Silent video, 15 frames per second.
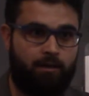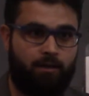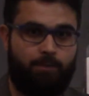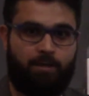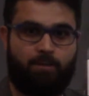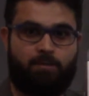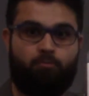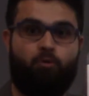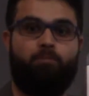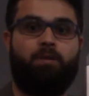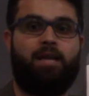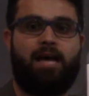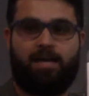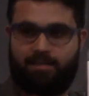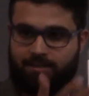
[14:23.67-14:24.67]
it becomes
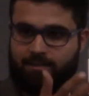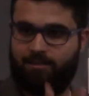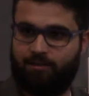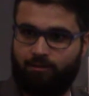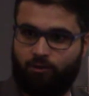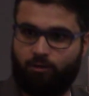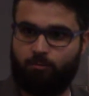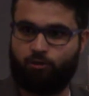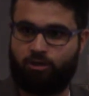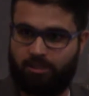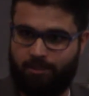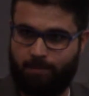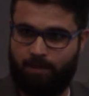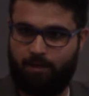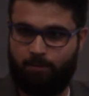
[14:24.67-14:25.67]
mu'minat, or
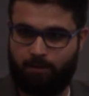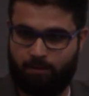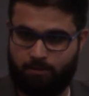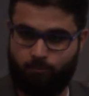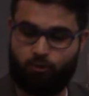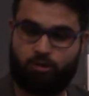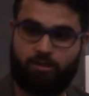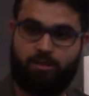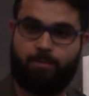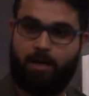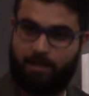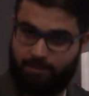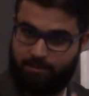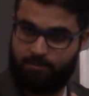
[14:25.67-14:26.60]
muslimah becomes muslimat.